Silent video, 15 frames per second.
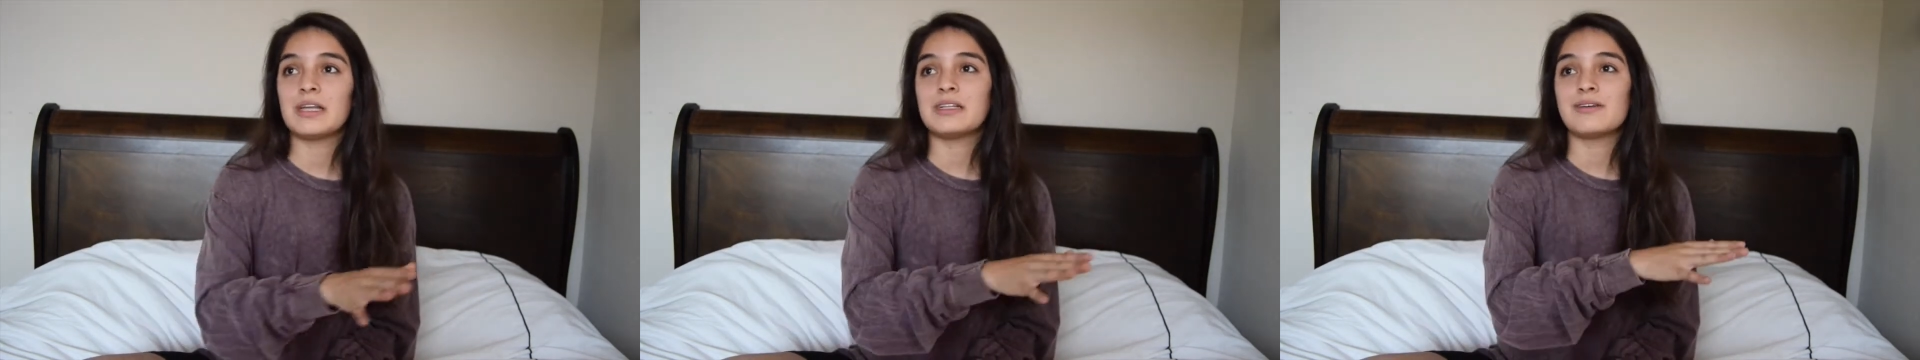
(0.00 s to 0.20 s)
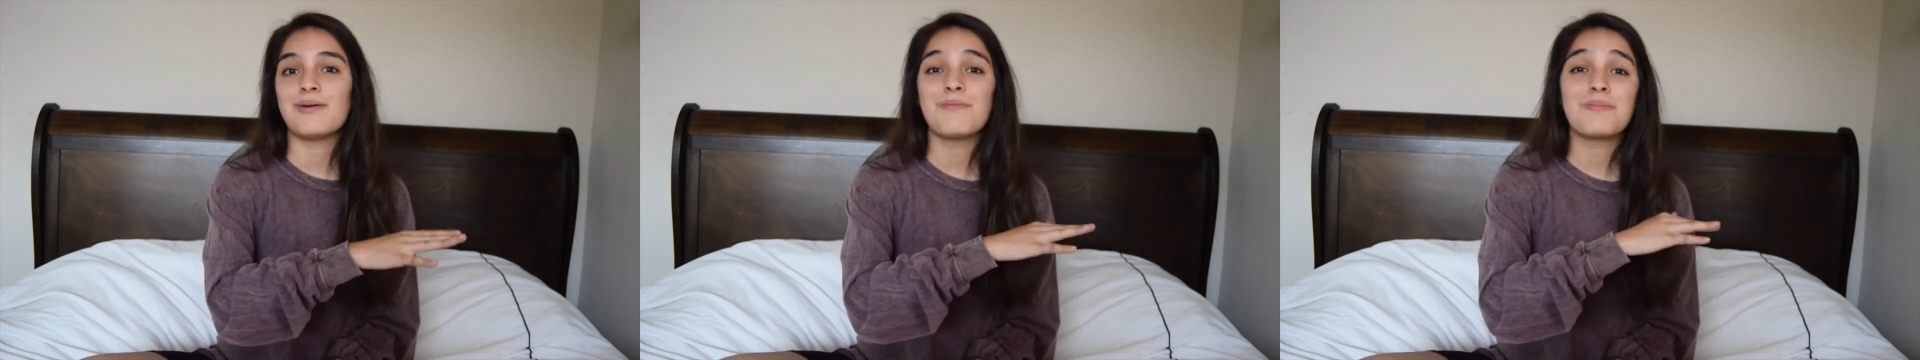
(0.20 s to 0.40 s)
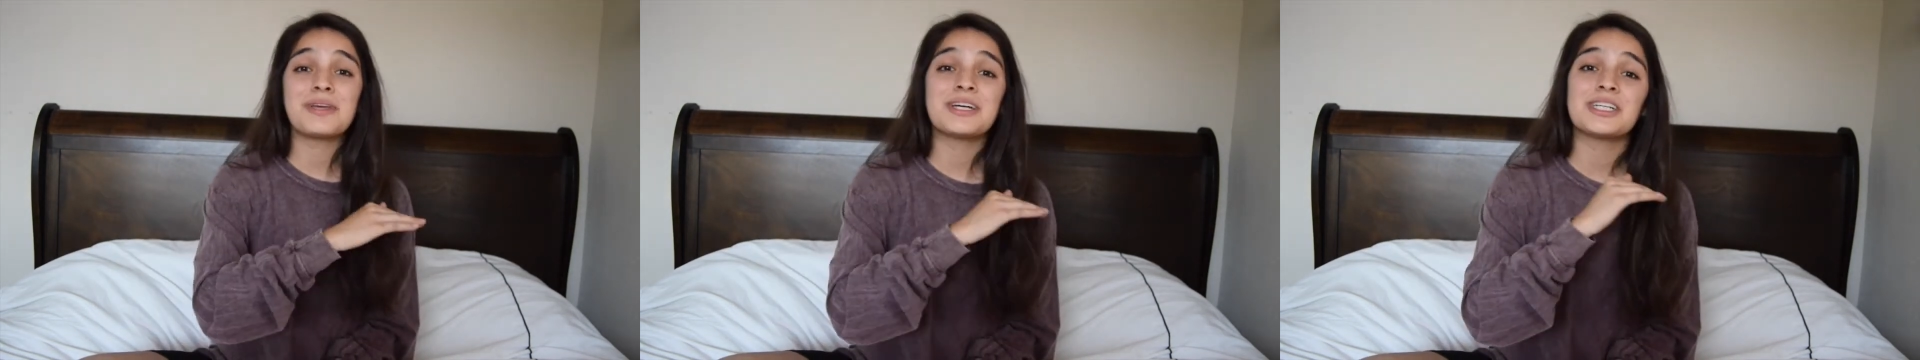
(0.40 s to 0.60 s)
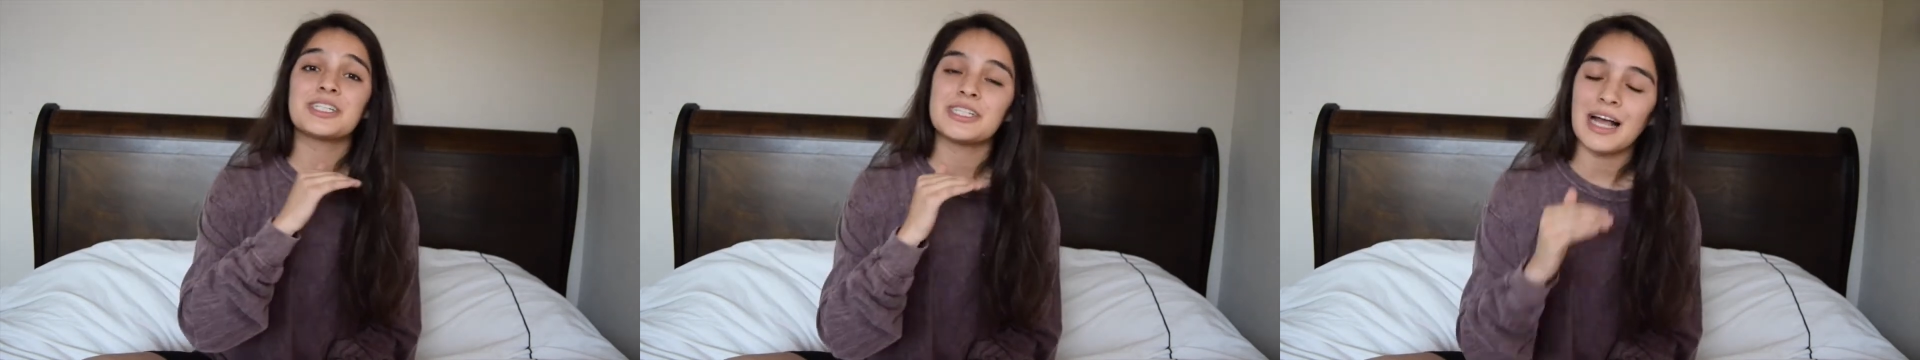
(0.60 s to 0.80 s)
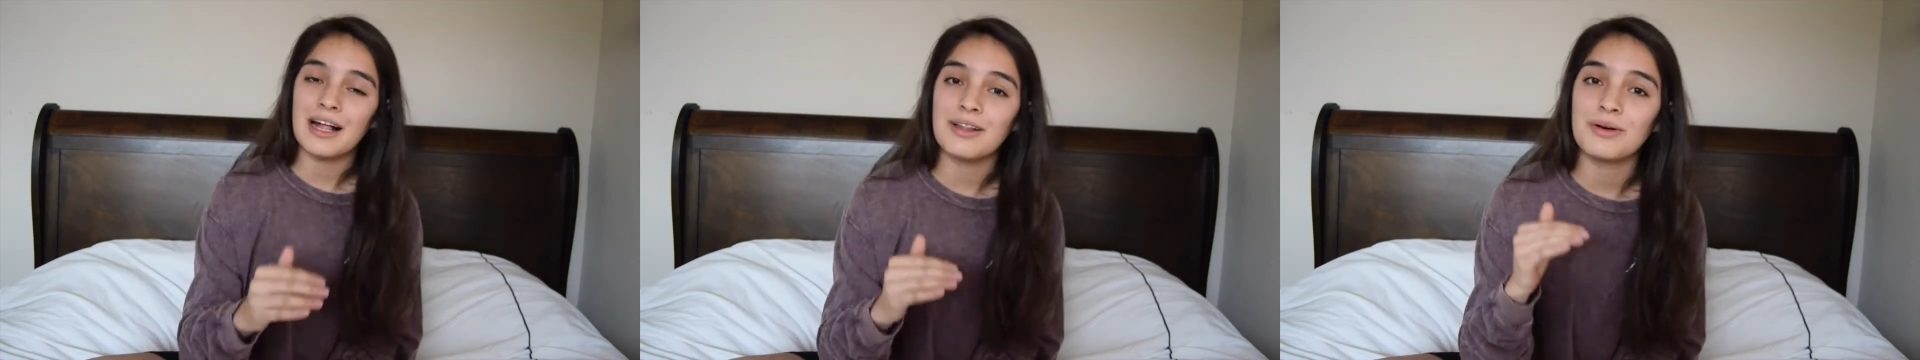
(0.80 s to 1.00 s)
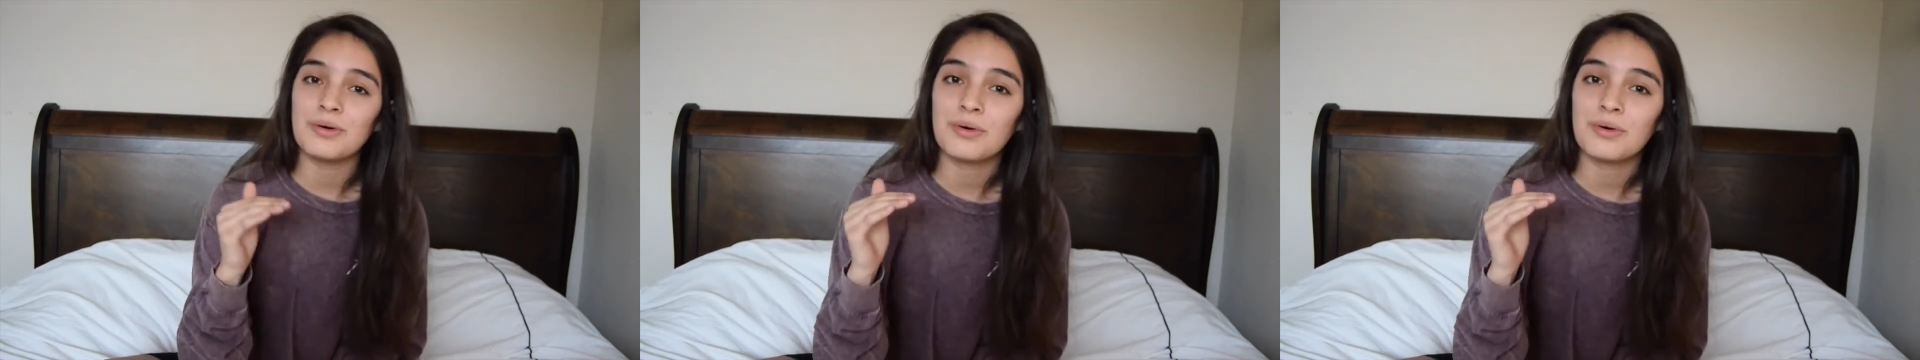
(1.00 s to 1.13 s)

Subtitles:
Don't be a shallow